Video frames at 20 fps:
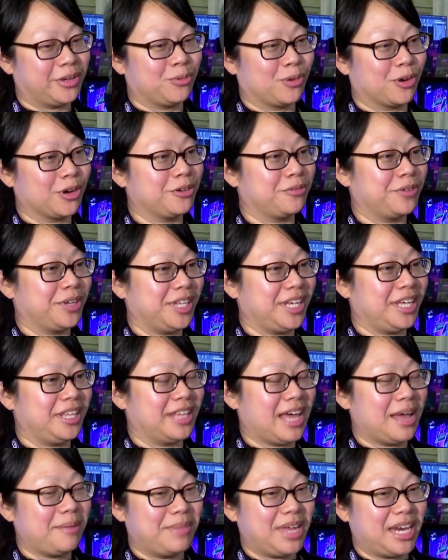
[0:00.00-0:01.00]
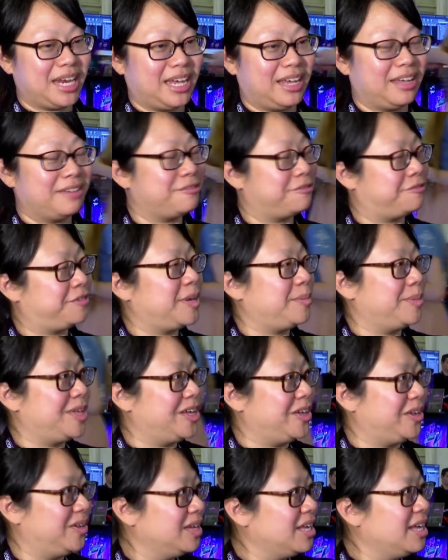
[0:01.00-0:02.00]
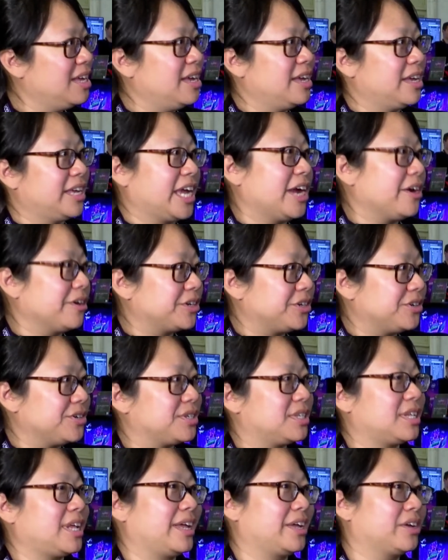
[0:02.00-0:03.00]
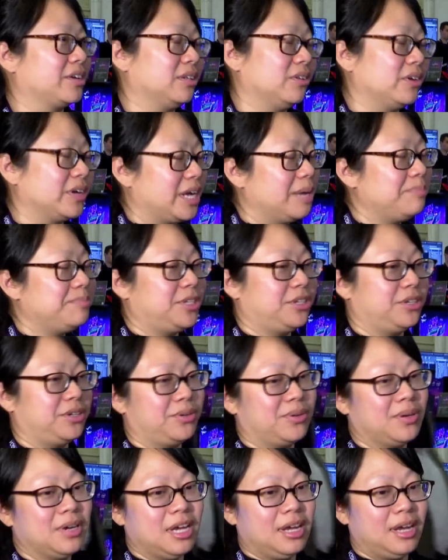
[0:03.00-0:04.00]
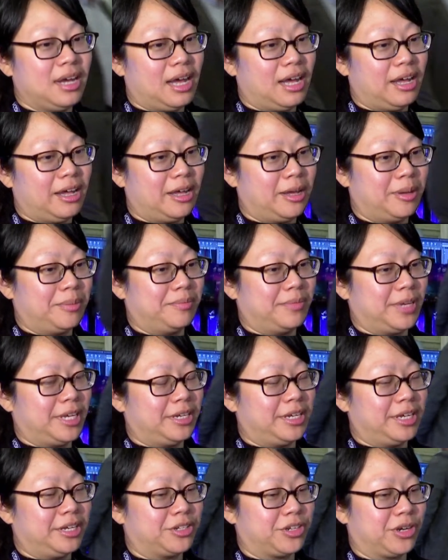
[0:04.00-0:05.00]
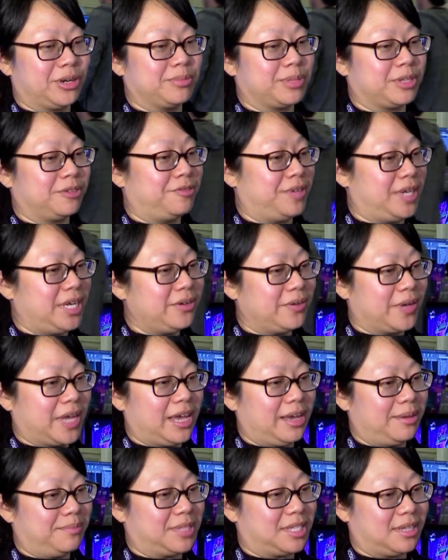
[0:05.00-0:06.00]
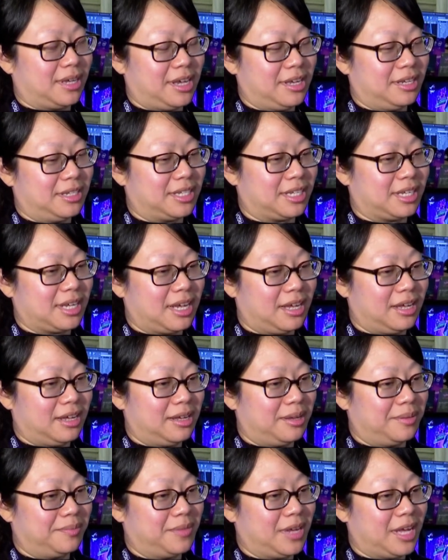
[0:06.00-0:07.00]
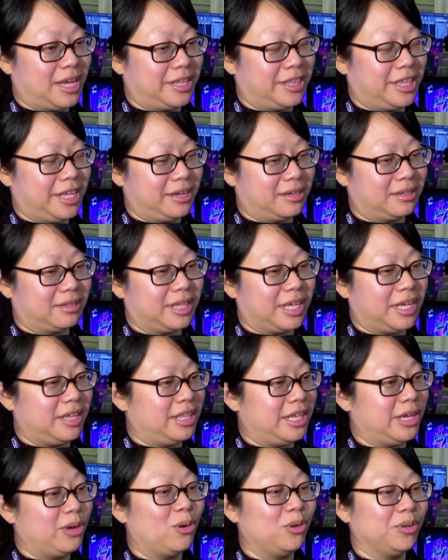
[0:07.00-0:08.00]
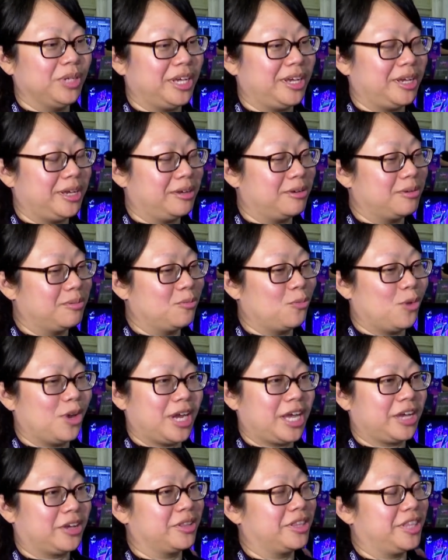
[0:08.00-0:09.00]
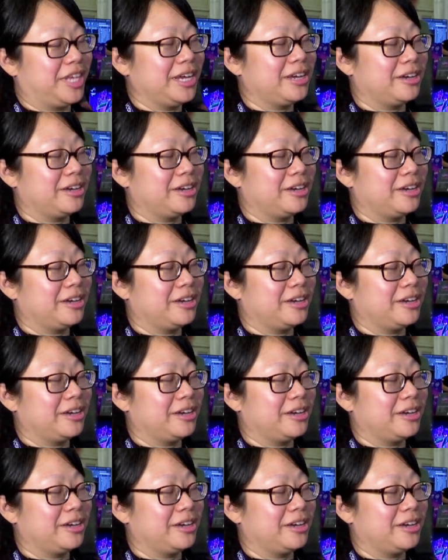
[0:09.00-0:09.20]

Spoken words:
weren't really that many female characters that I could look up to in terms of video games, and I think the only one I could think